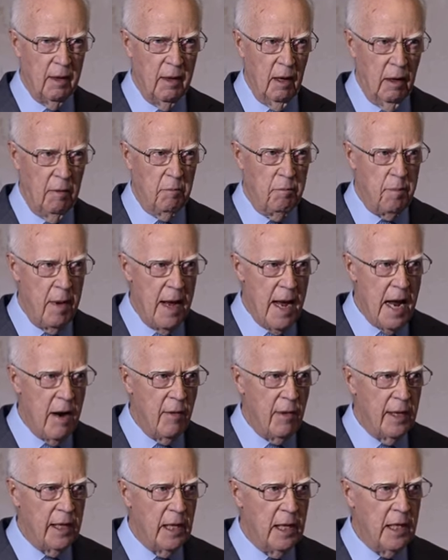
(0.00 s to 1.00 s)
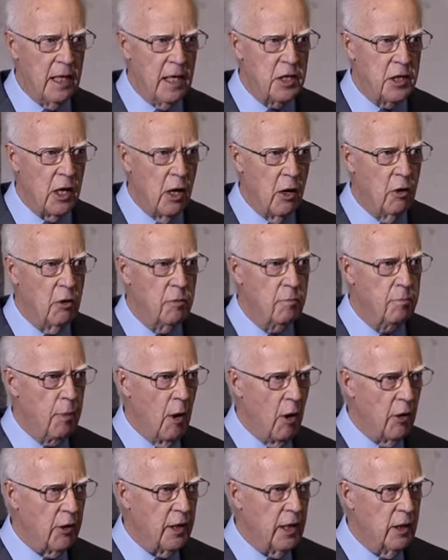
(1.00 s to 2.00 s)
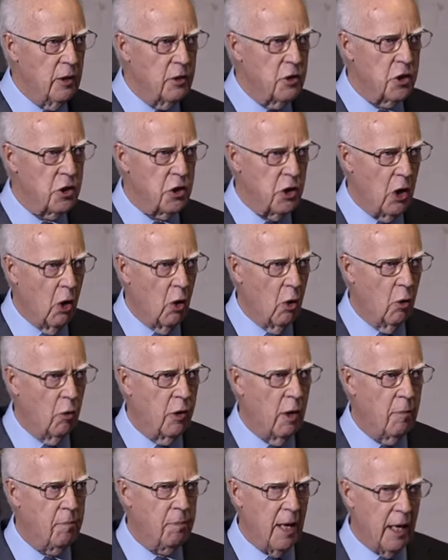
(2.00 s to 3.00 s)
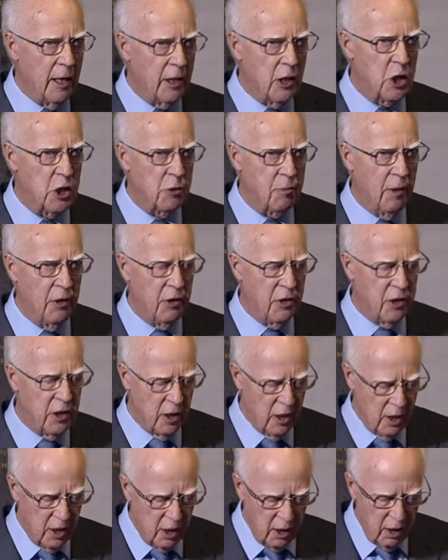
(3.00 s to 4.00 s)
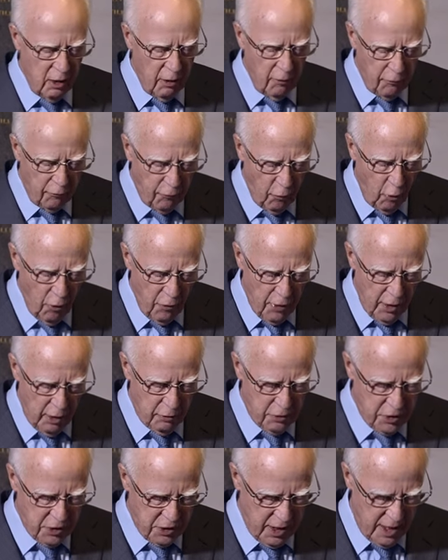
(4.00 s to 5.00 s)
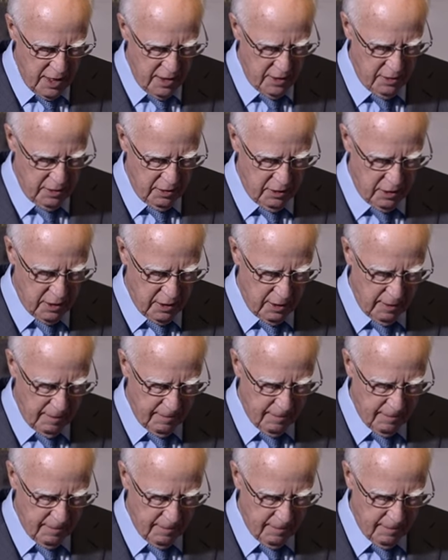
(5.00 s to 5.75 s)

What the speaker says: and bearing in his own body and soul the punishment for those sins.